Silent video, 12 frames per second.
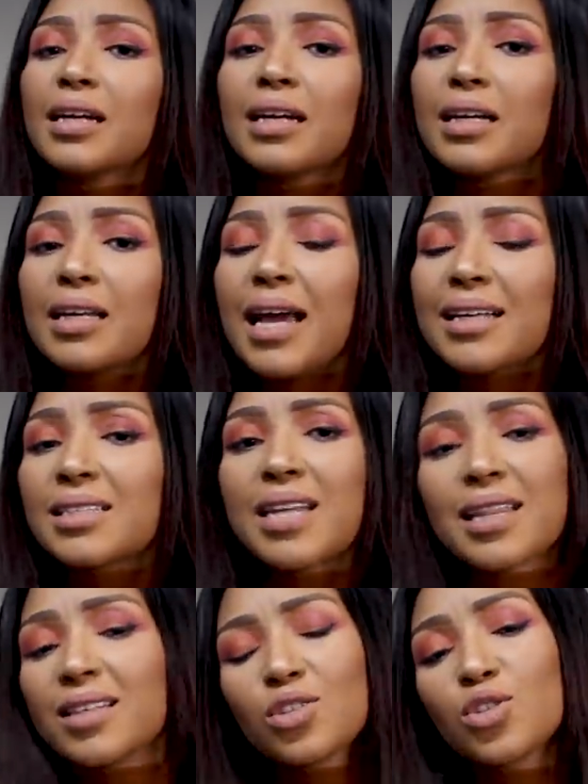It has
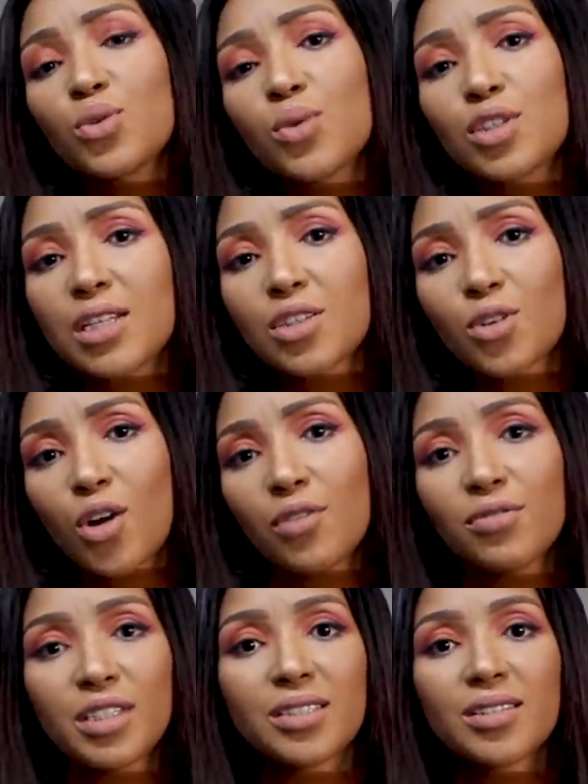nothing to do with sexual
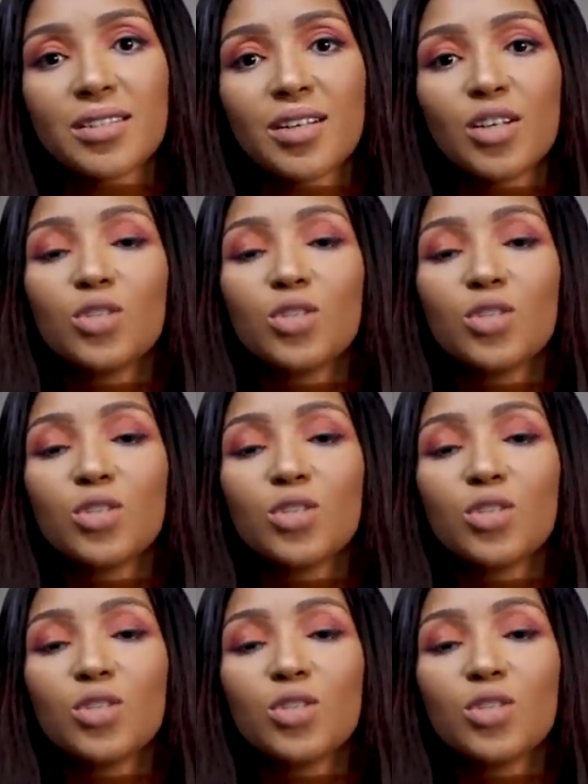confidence.